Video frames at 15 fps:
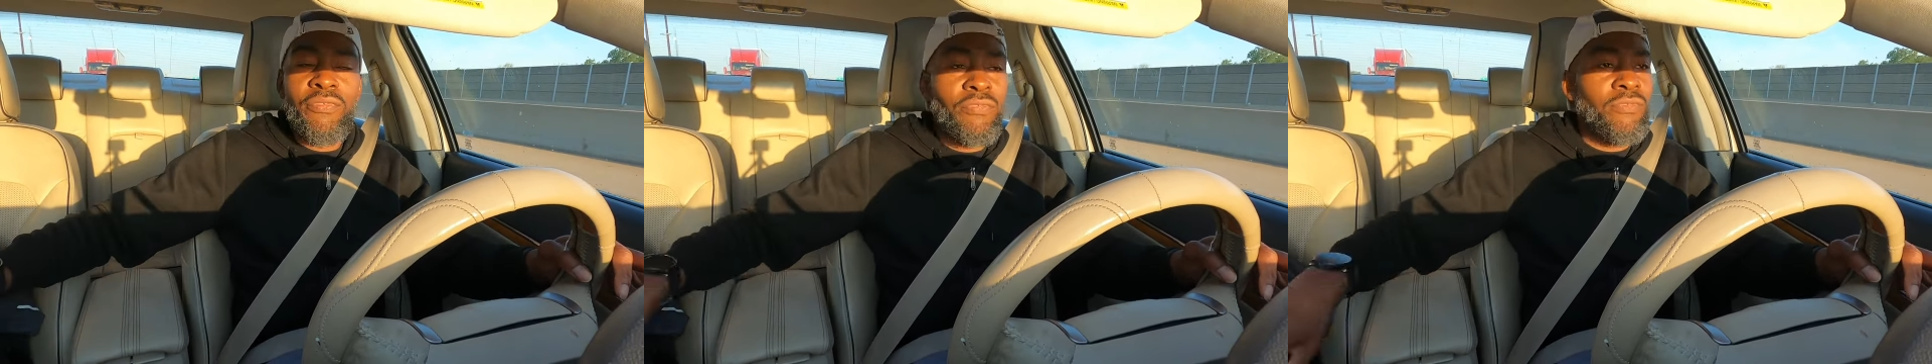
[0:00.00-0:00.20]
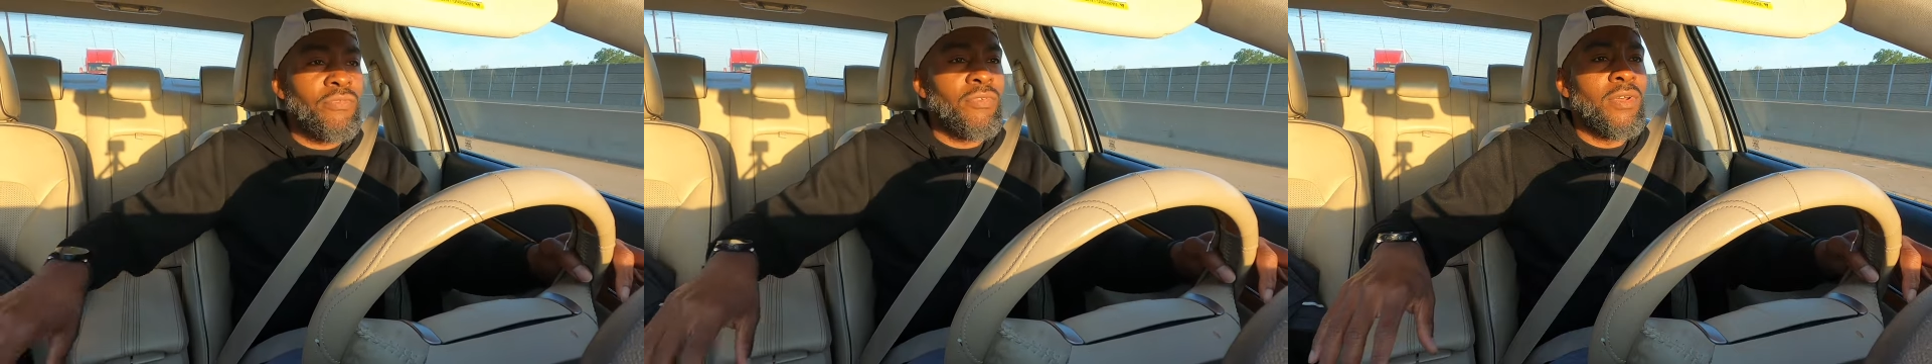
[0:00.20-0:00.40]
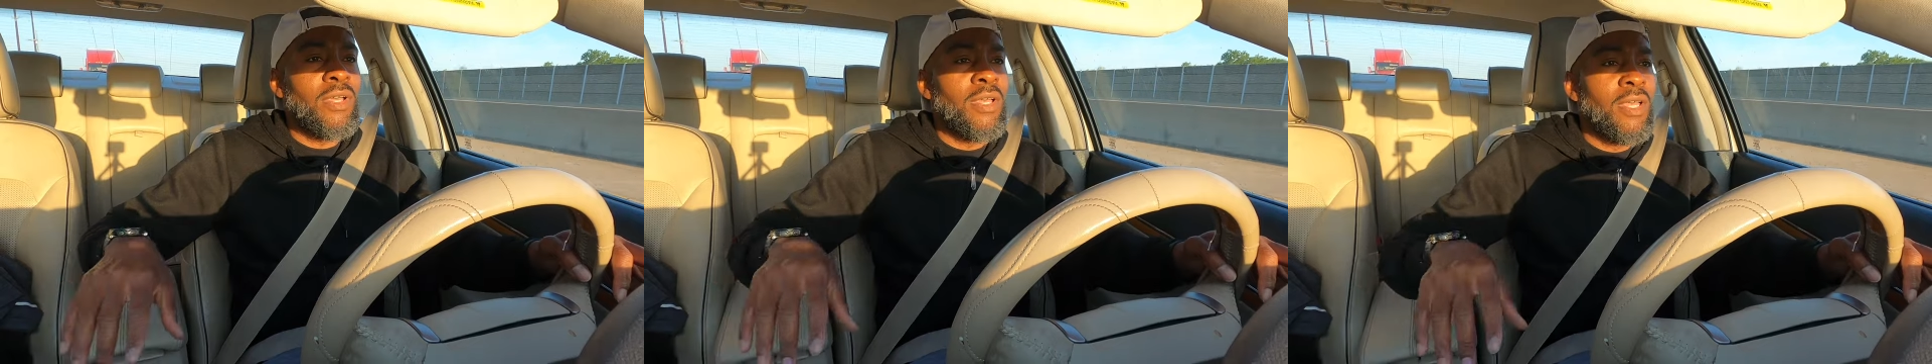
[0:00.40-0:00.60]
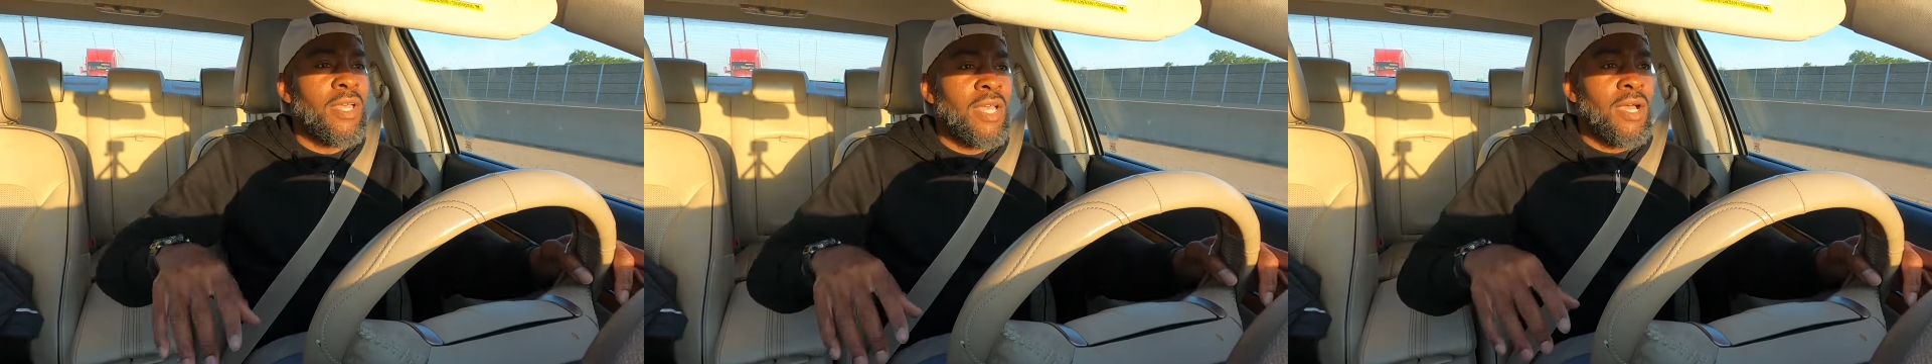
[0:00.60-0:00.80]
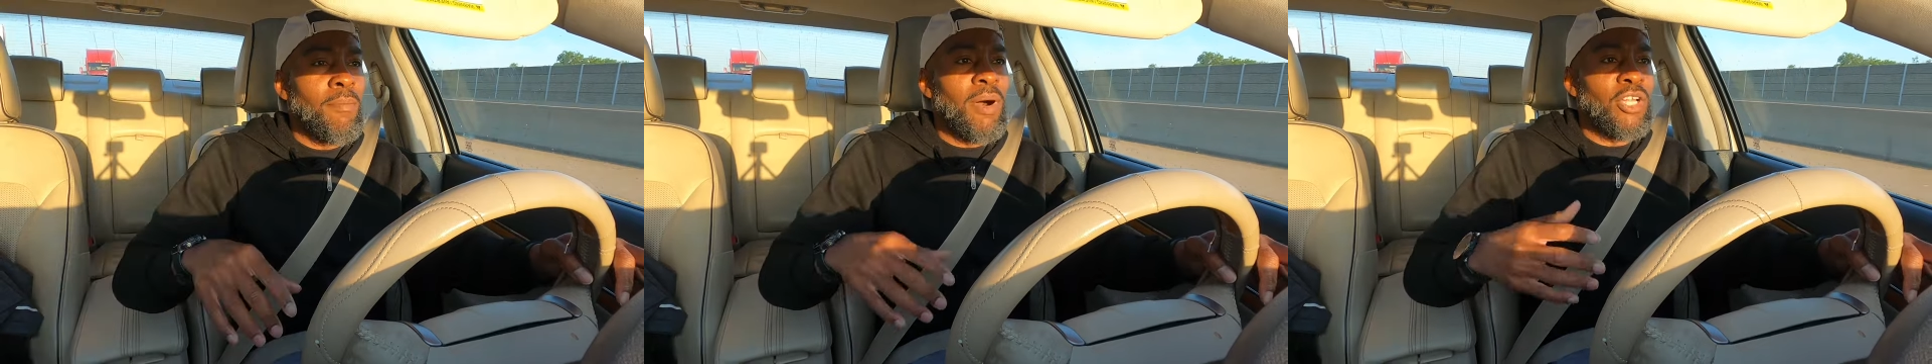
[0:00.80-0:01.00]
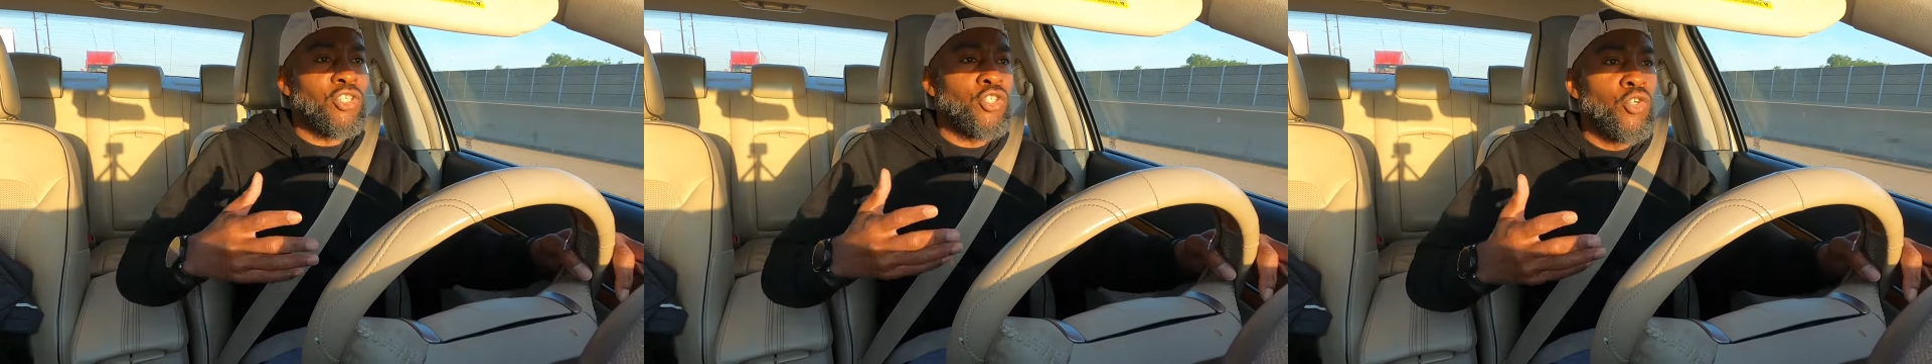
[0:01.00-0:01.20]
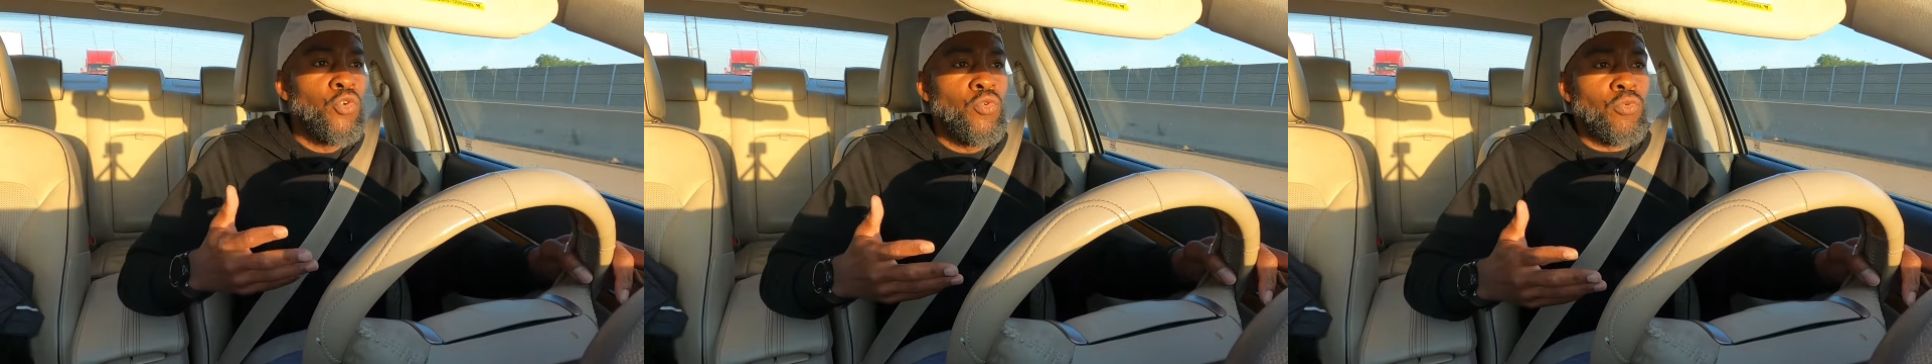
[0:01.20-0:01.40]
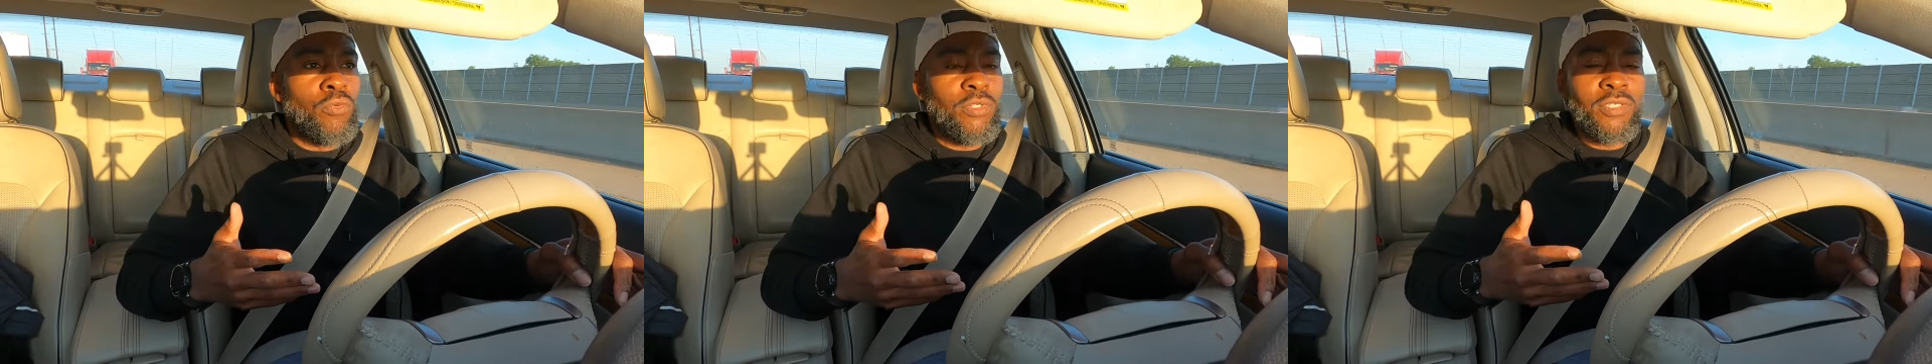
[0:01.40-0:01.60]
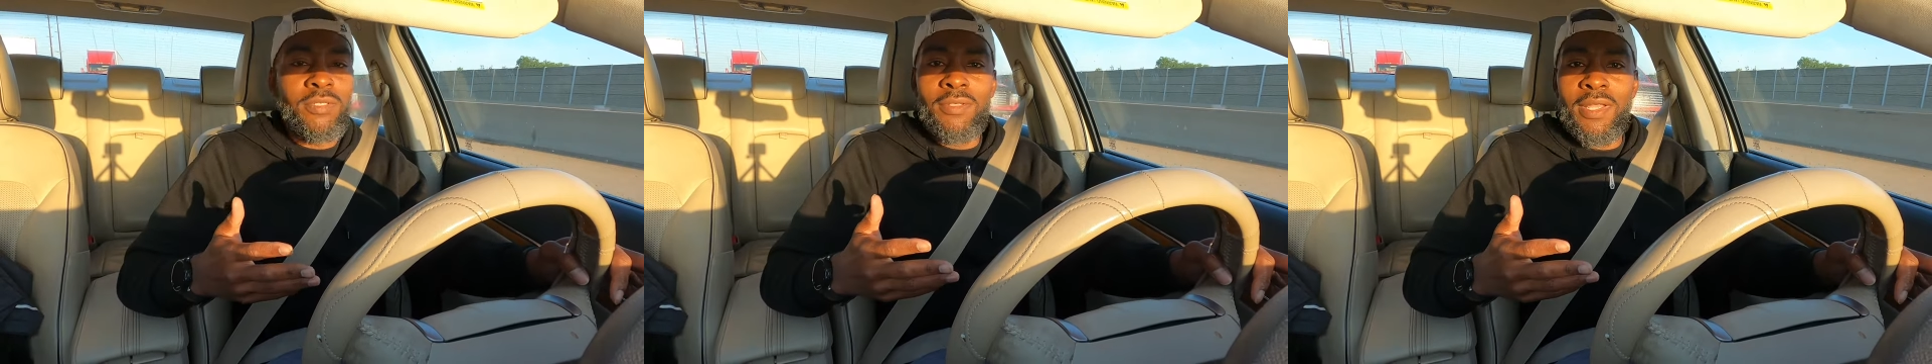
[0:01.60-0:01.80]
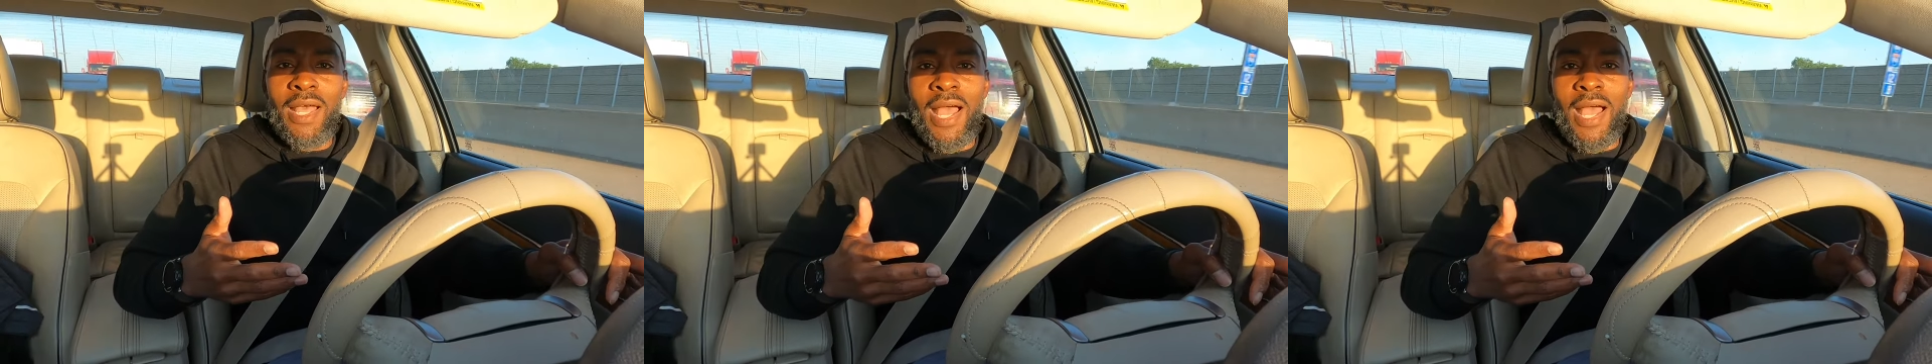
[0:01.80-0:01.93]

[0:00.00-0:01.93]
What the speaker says: my shoes.